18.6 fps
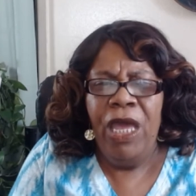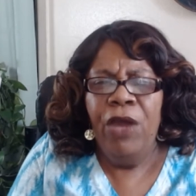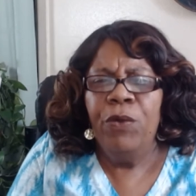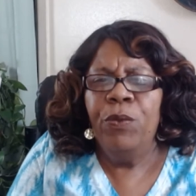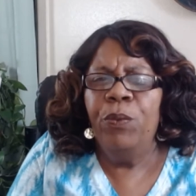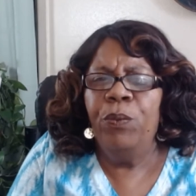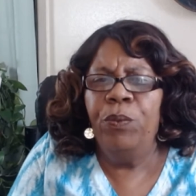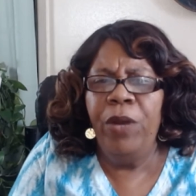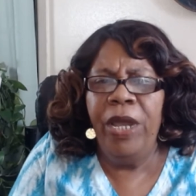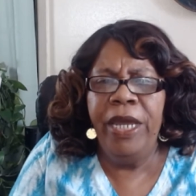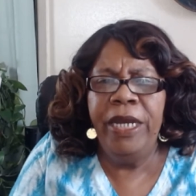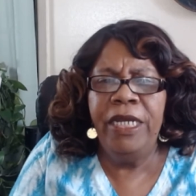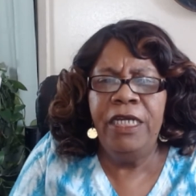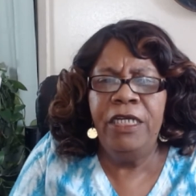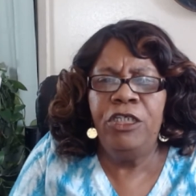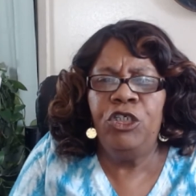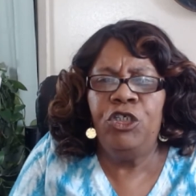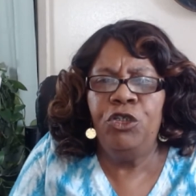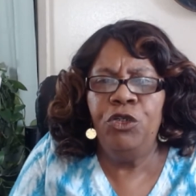ready
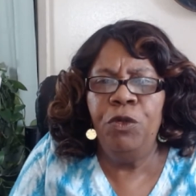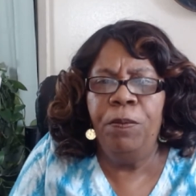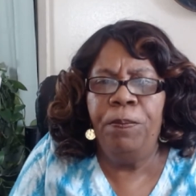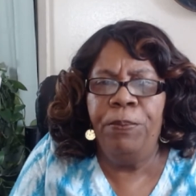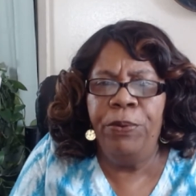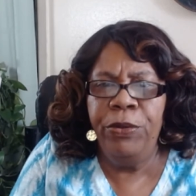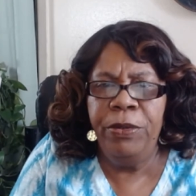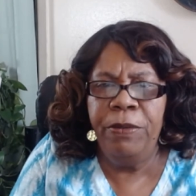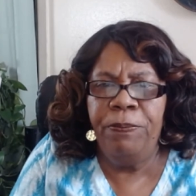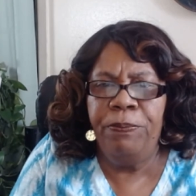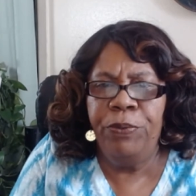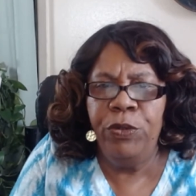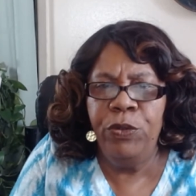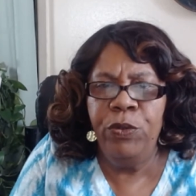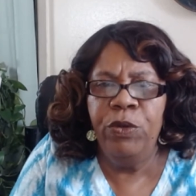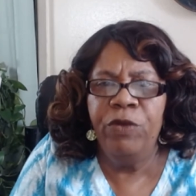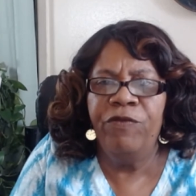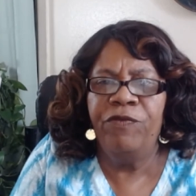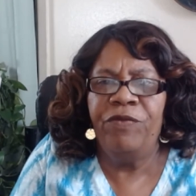to pu-
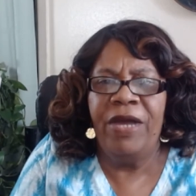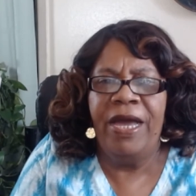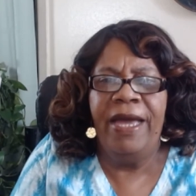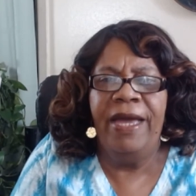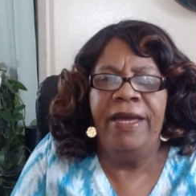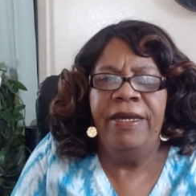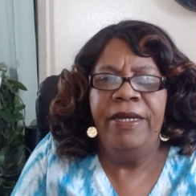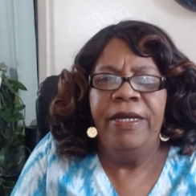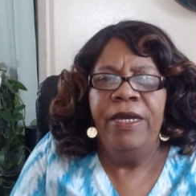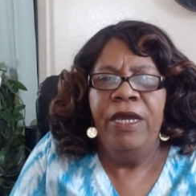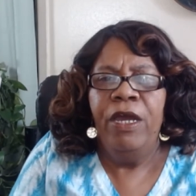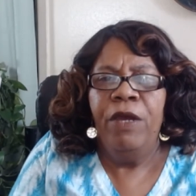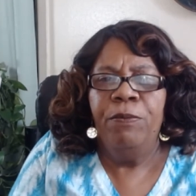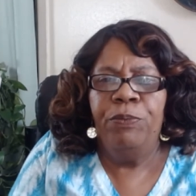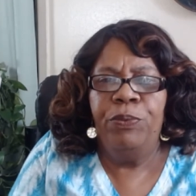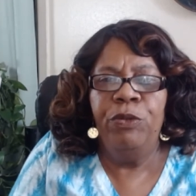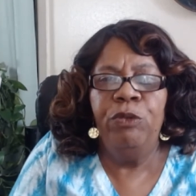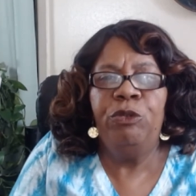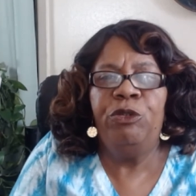purify
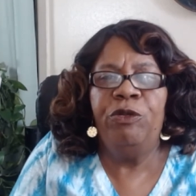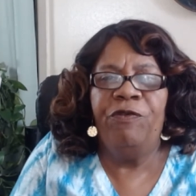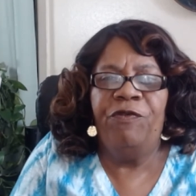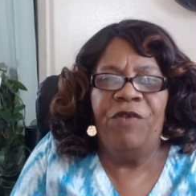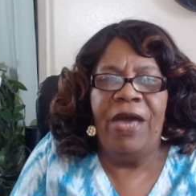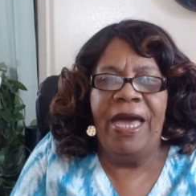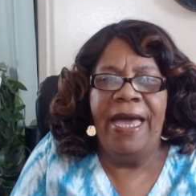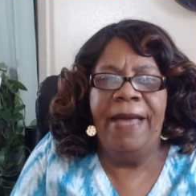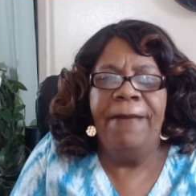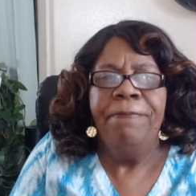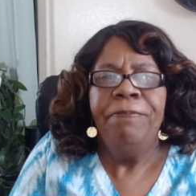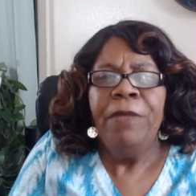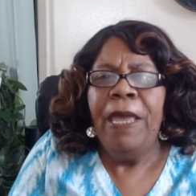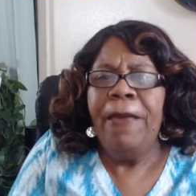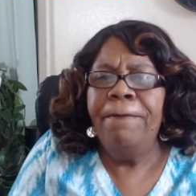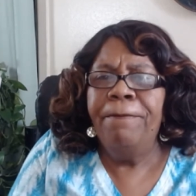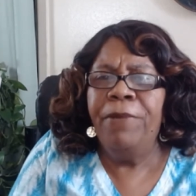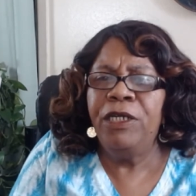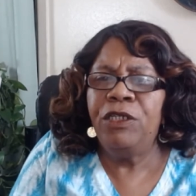putrefied.
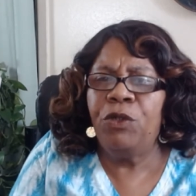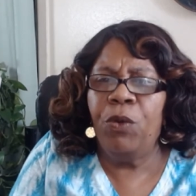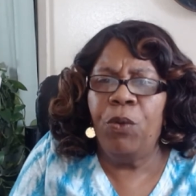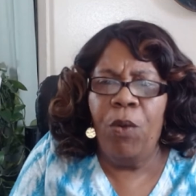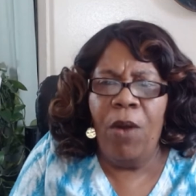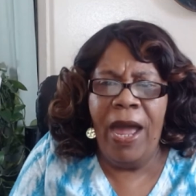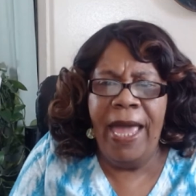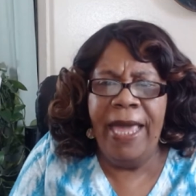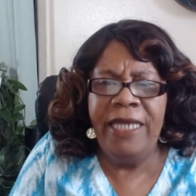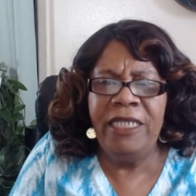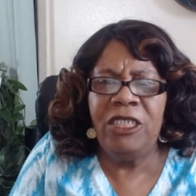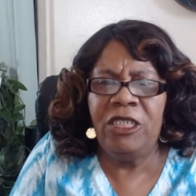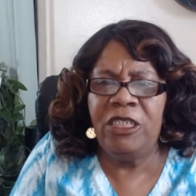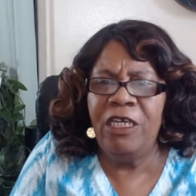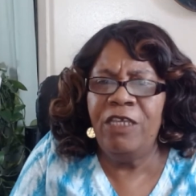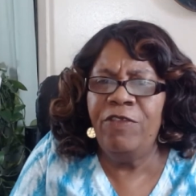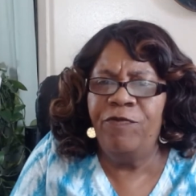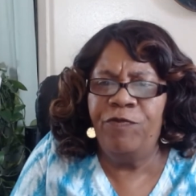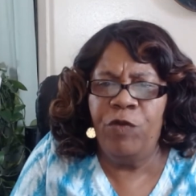But Christ
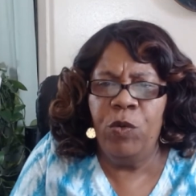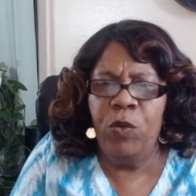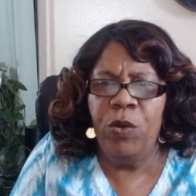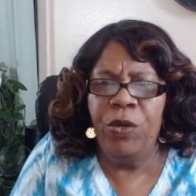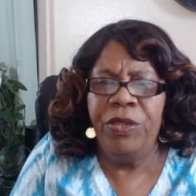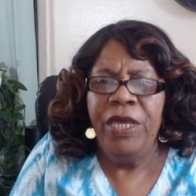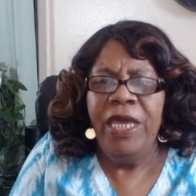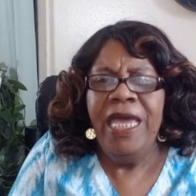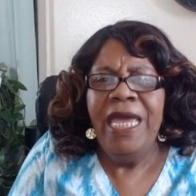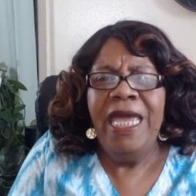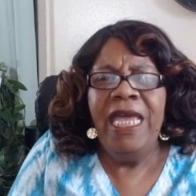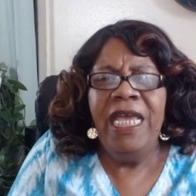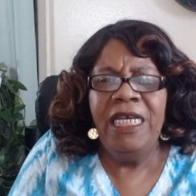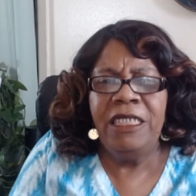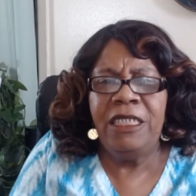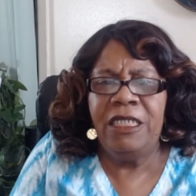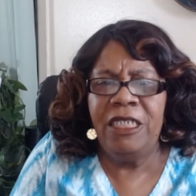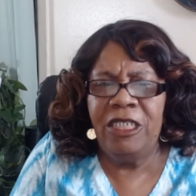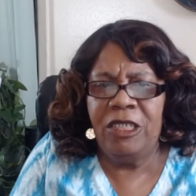sent forth
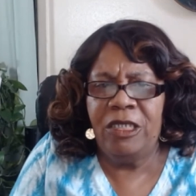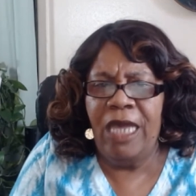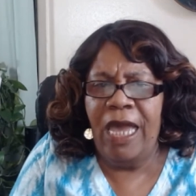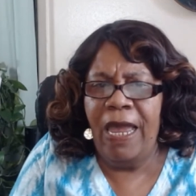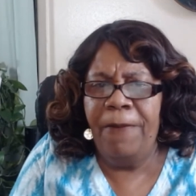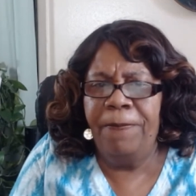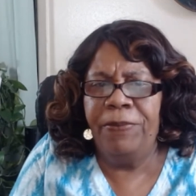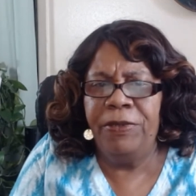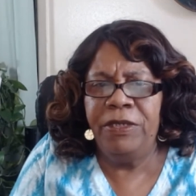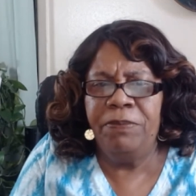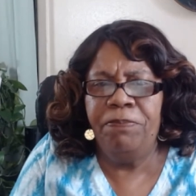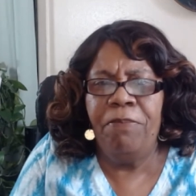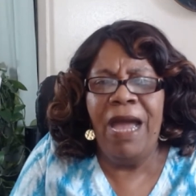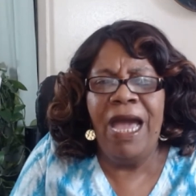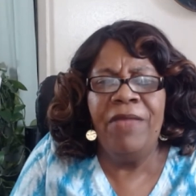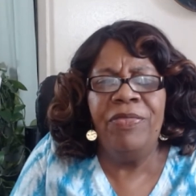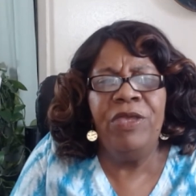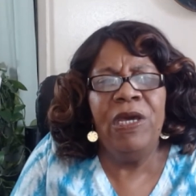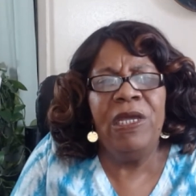his disciples
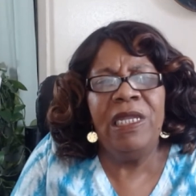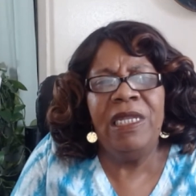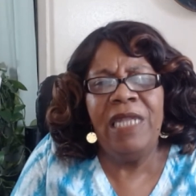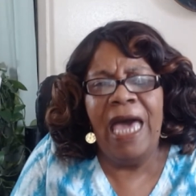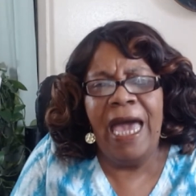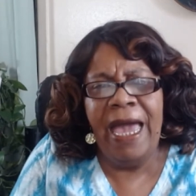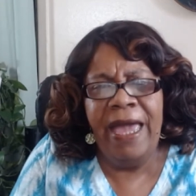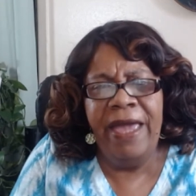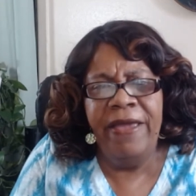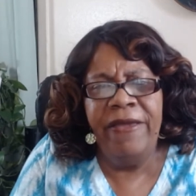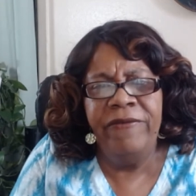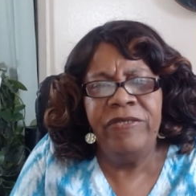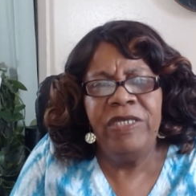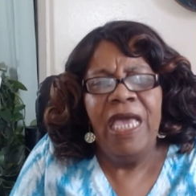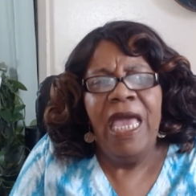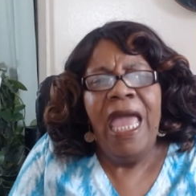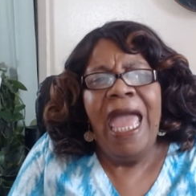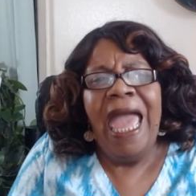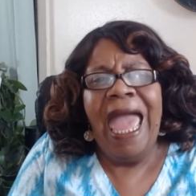by their lives
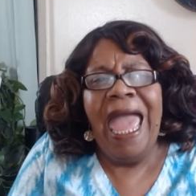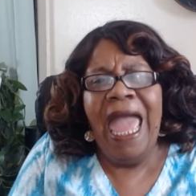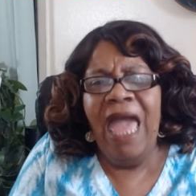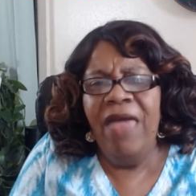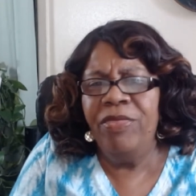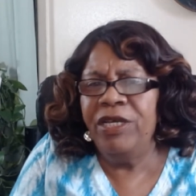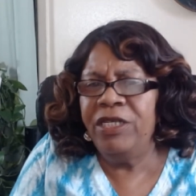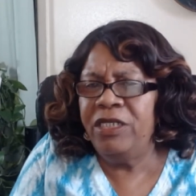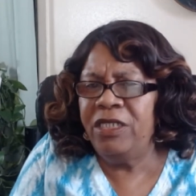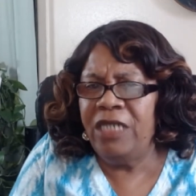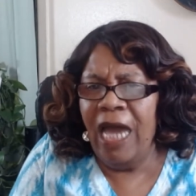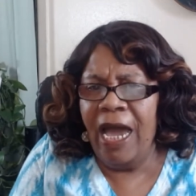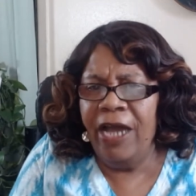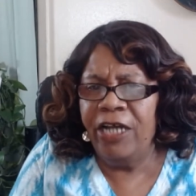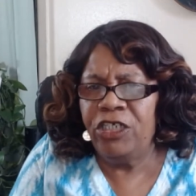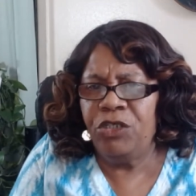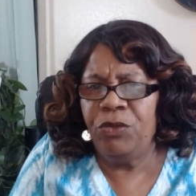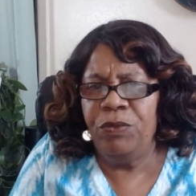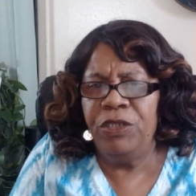and the
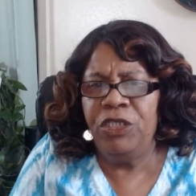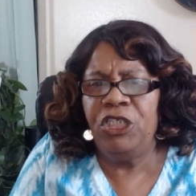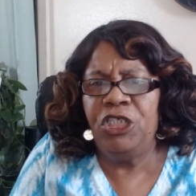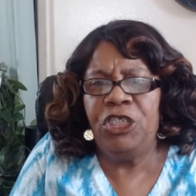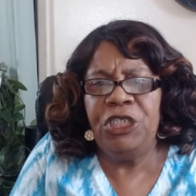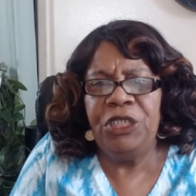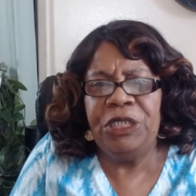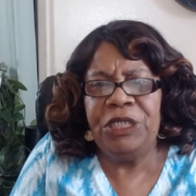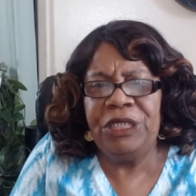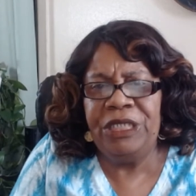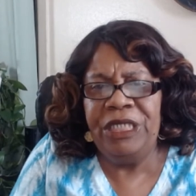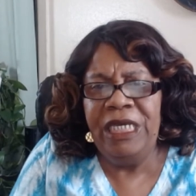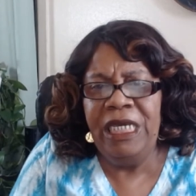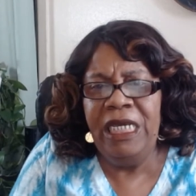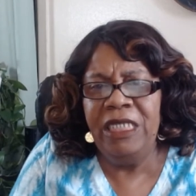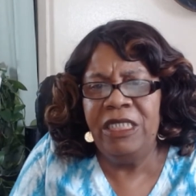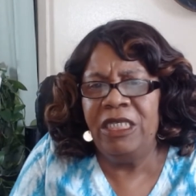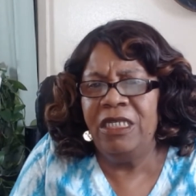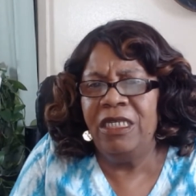doctrines to
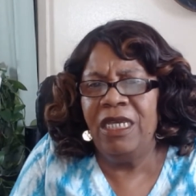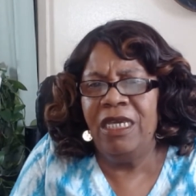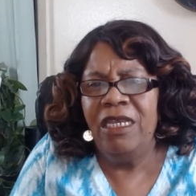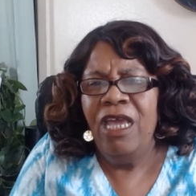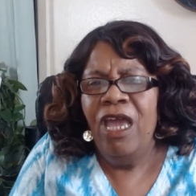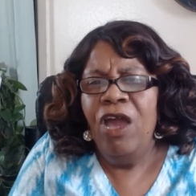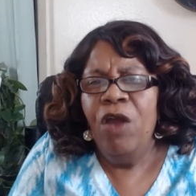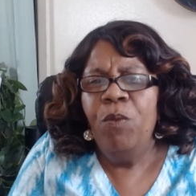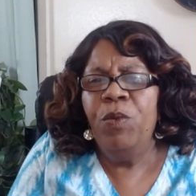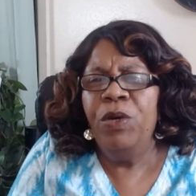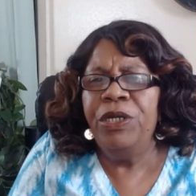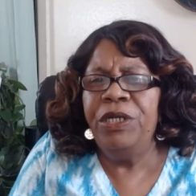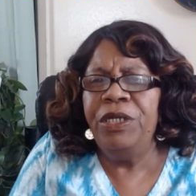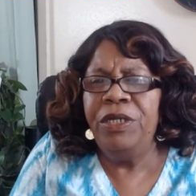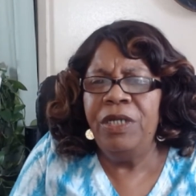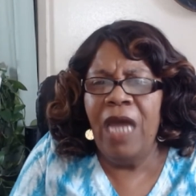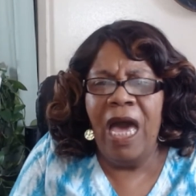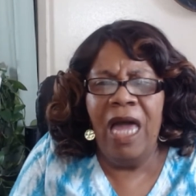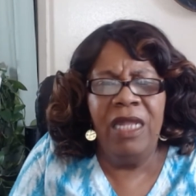season it with
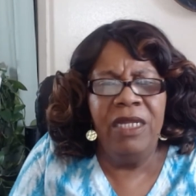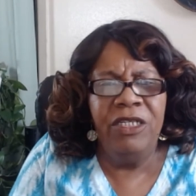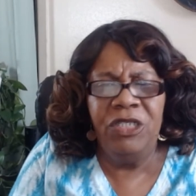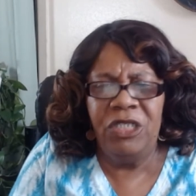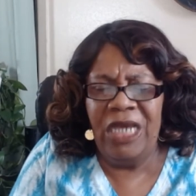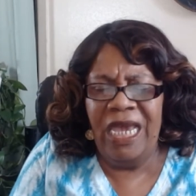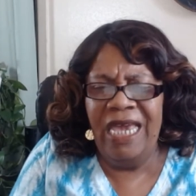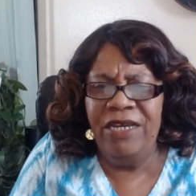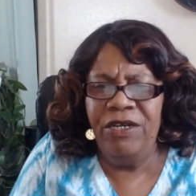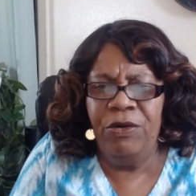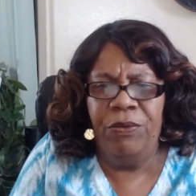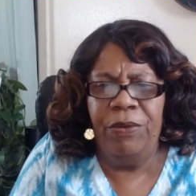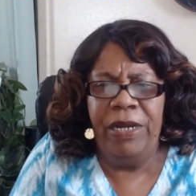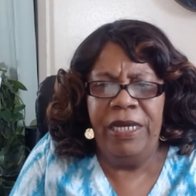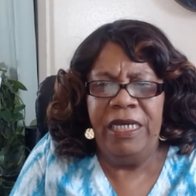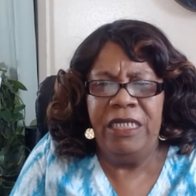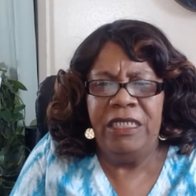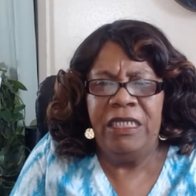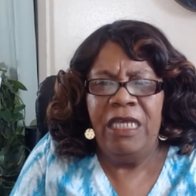knowledge and
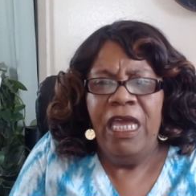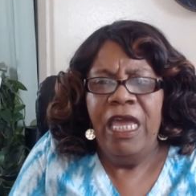grace.